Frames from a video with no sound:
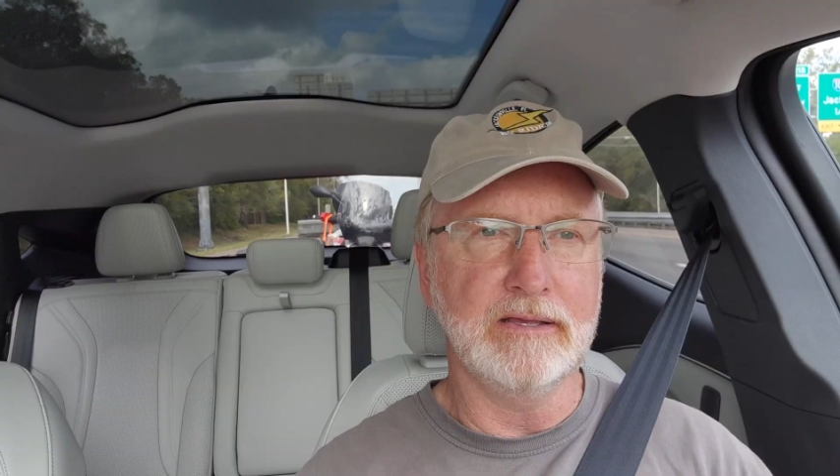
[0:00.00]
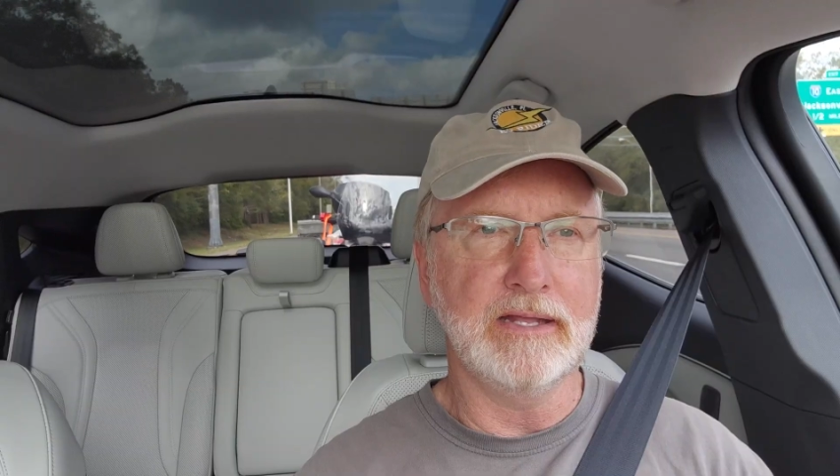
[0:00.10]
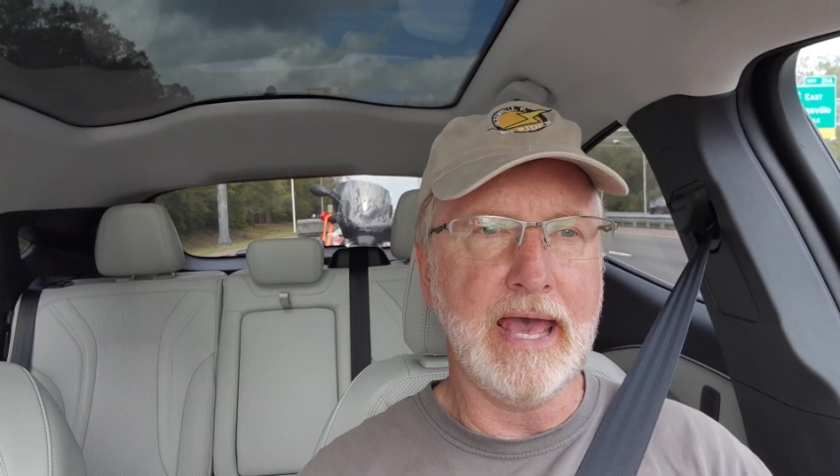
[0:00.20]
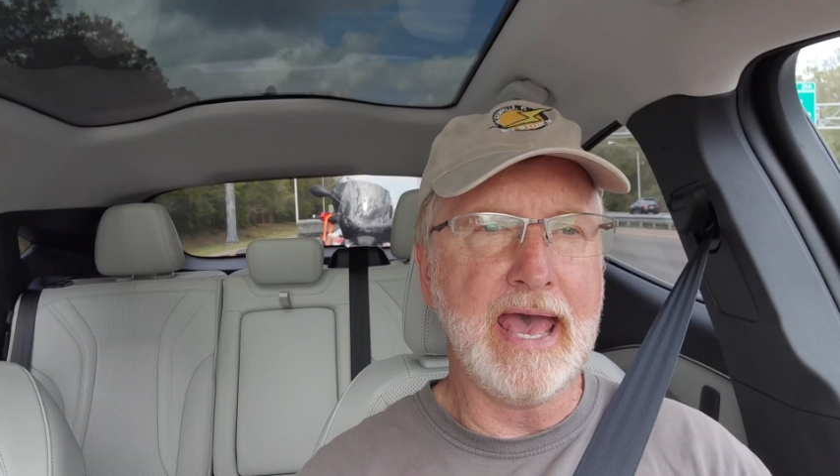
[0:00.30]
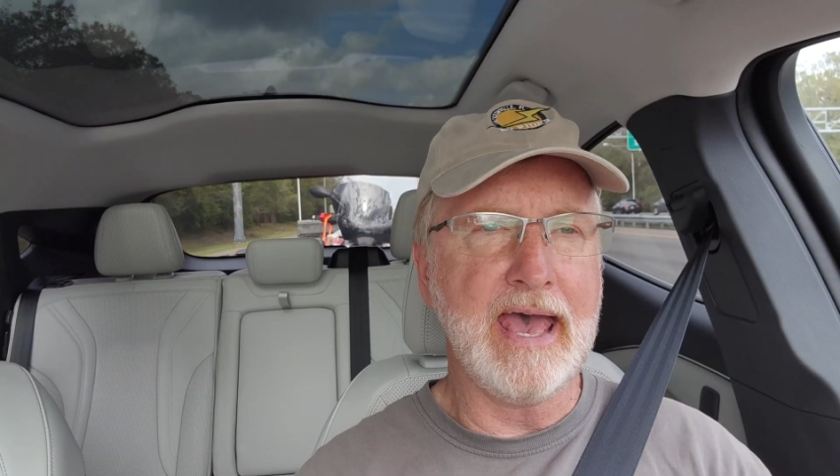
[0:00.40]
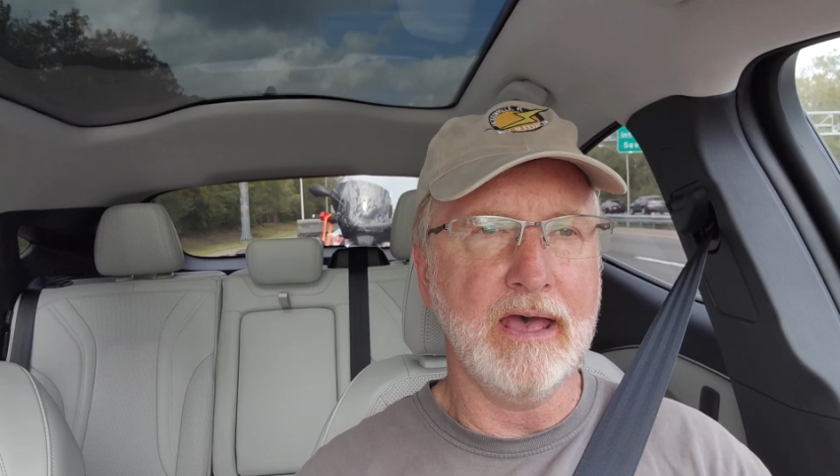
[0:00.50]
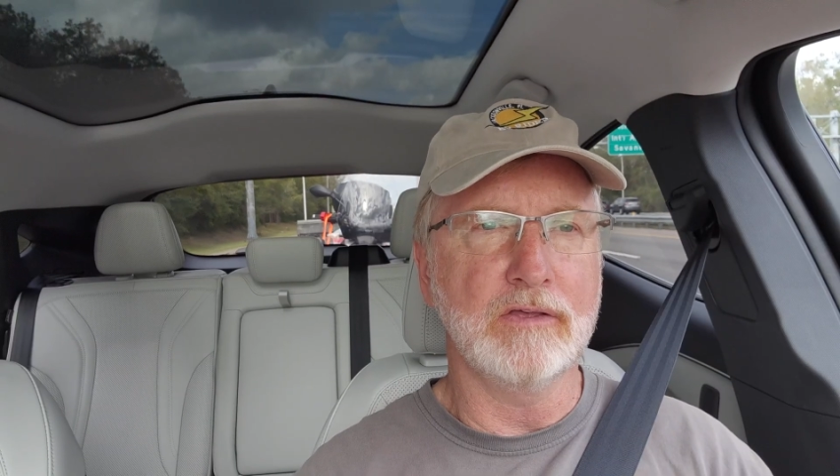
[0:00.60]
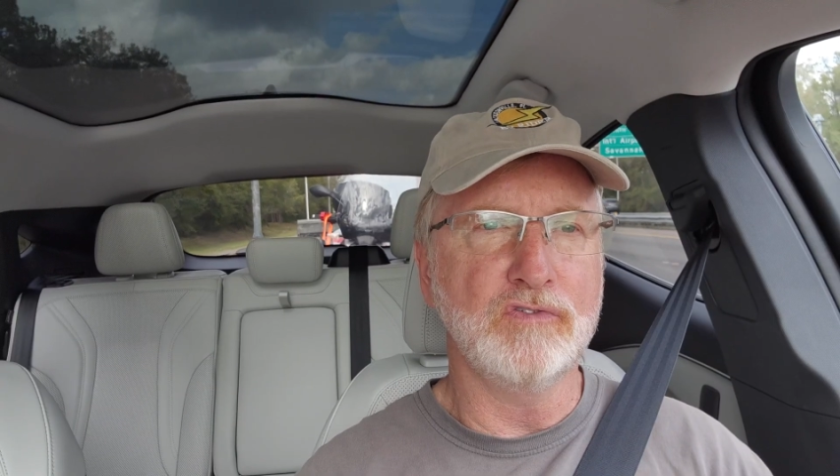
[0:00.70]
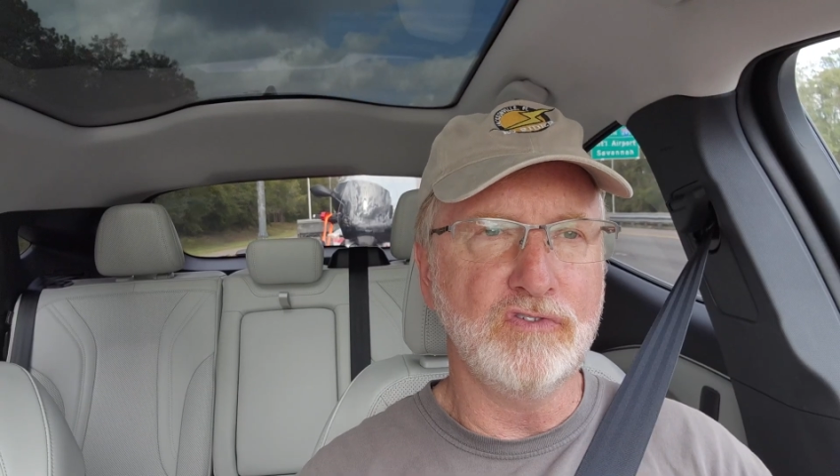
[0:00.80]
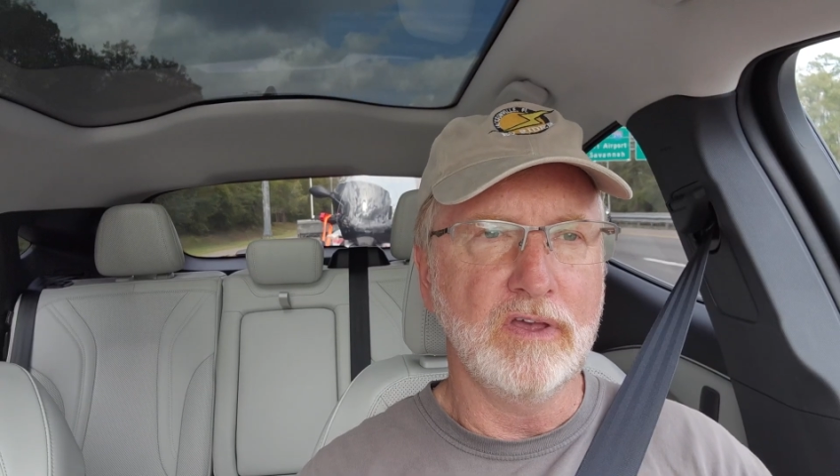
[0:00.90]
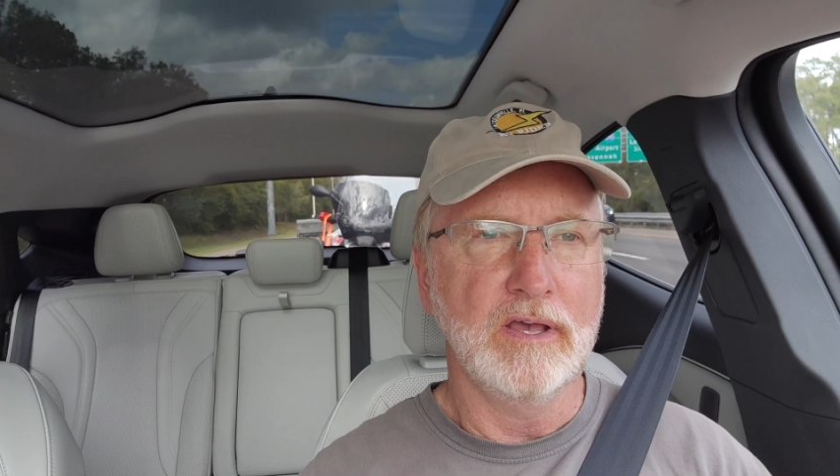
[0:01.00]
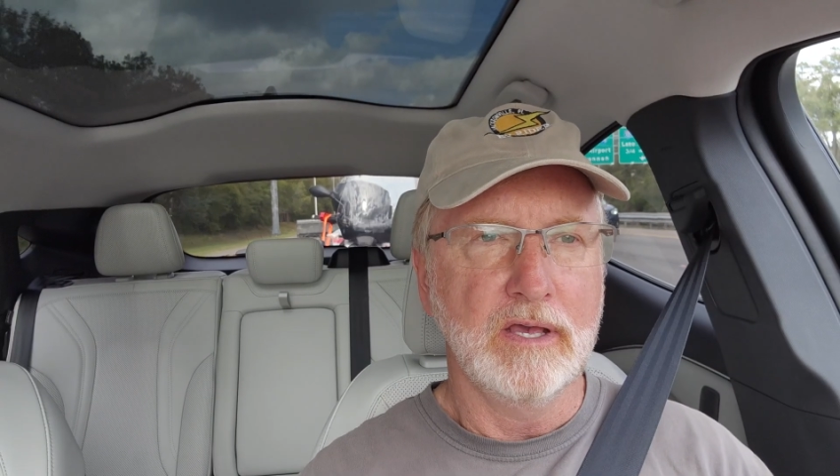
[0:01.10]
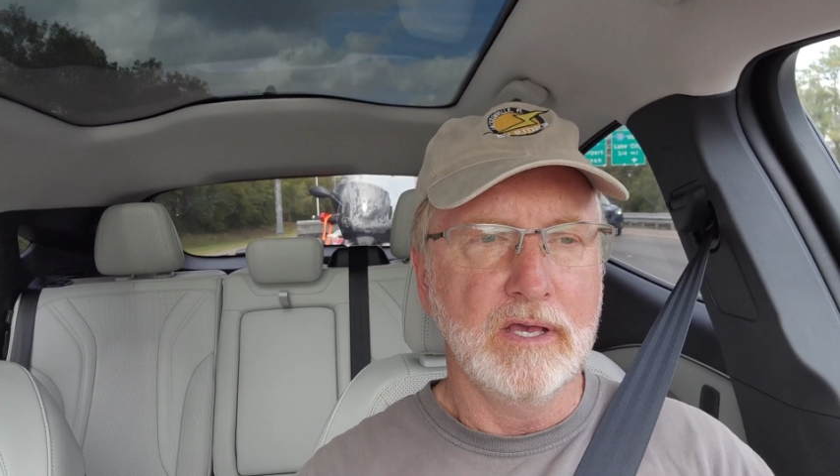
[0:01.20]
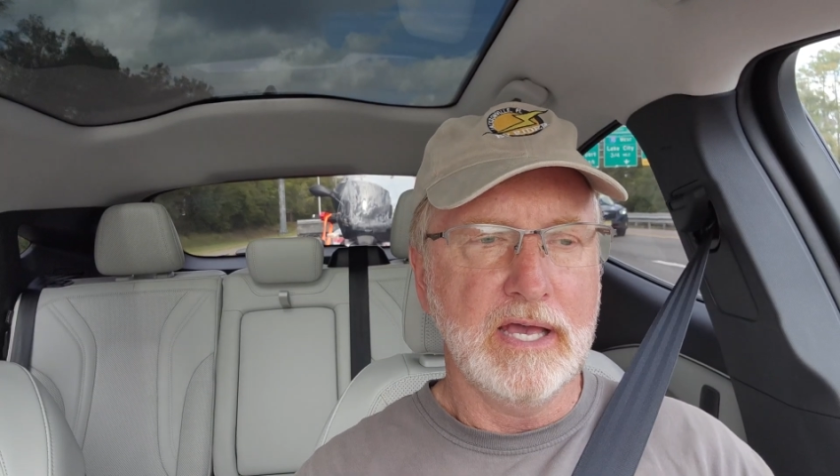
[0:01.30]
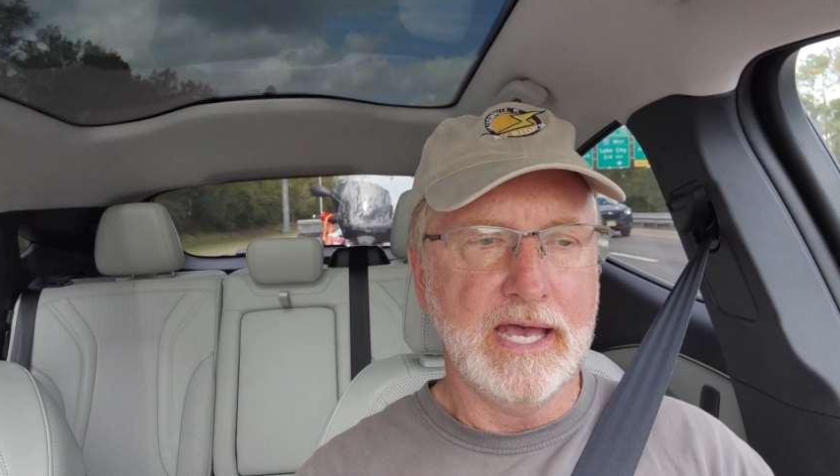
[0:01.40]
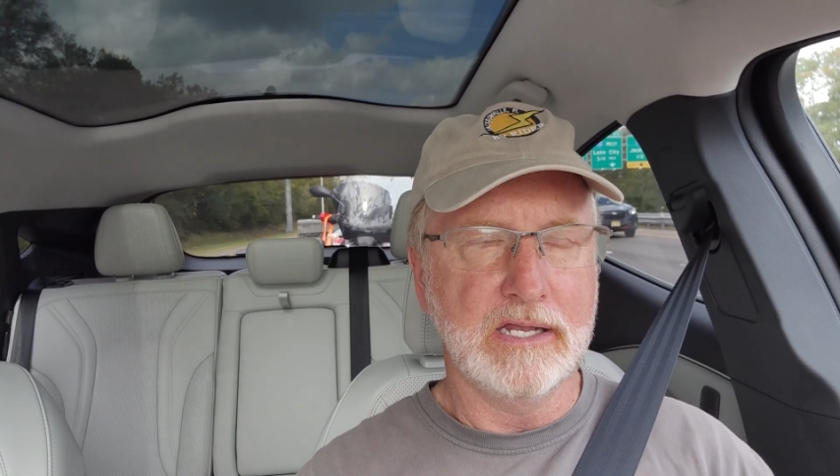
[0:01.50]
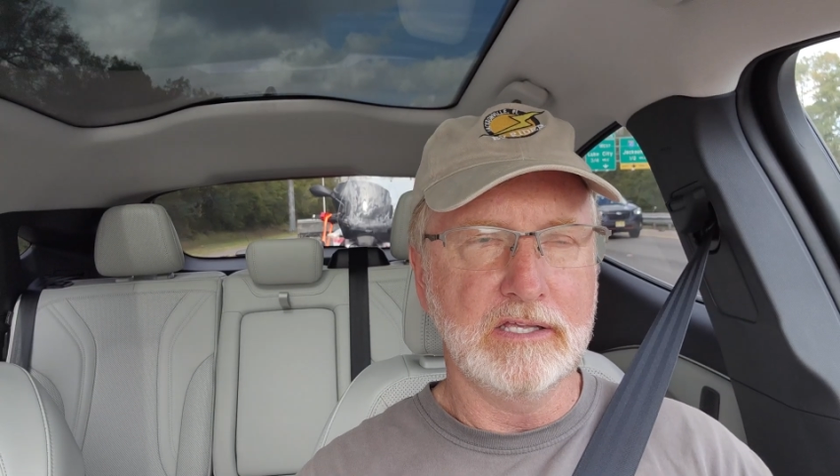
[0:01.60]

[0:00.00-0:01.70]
it has. And